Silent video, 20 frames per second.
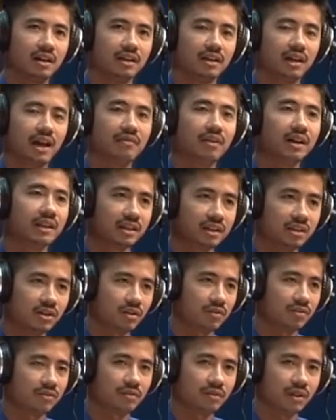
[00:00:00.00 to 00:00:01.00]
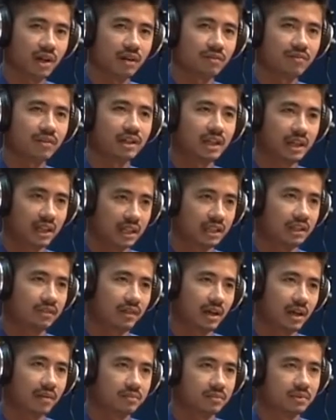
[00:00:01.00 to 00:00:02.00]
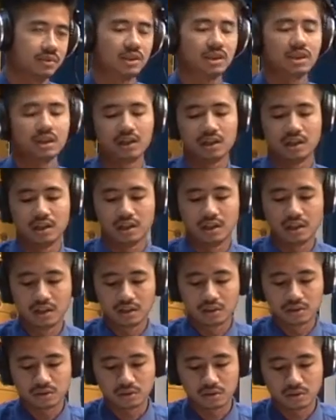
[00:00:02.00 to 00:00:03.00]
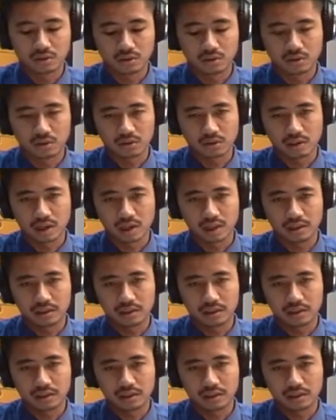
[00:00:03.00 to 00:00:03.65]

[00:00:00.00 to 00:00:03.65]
the advantage of having that native apps. So